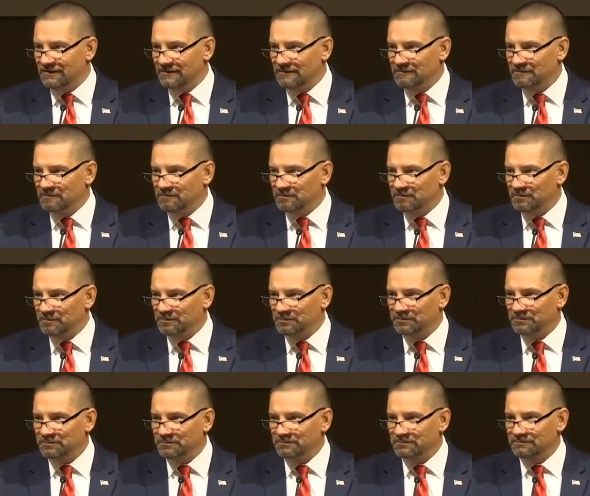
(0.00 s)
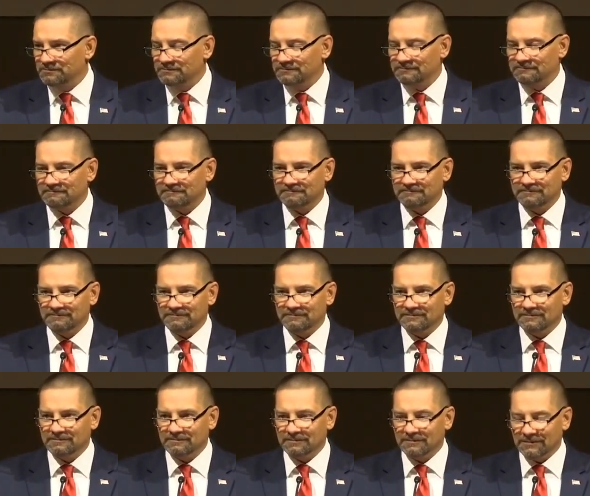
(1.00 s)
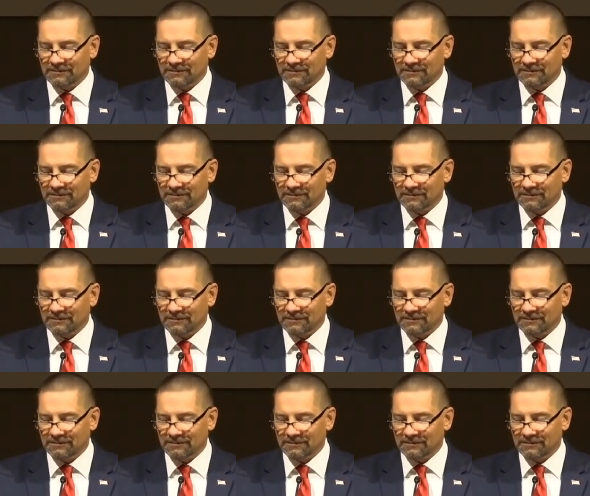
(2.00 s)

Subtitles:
Nobody speaks.